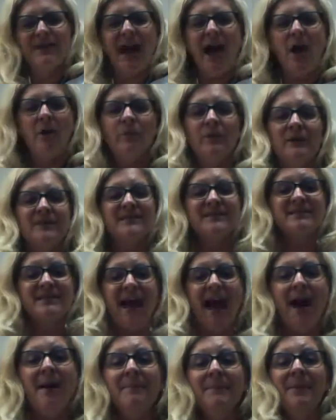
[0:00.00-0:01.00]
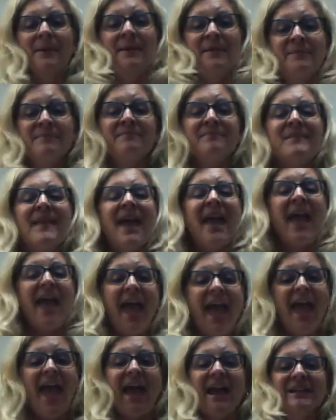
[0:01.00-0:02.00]
Now we'll stomp.
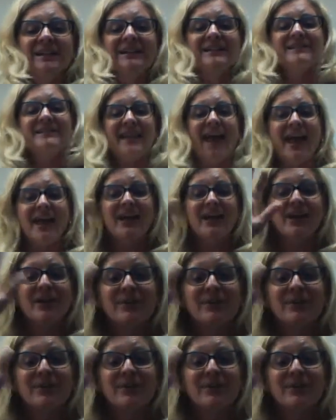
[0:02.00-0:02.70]
and say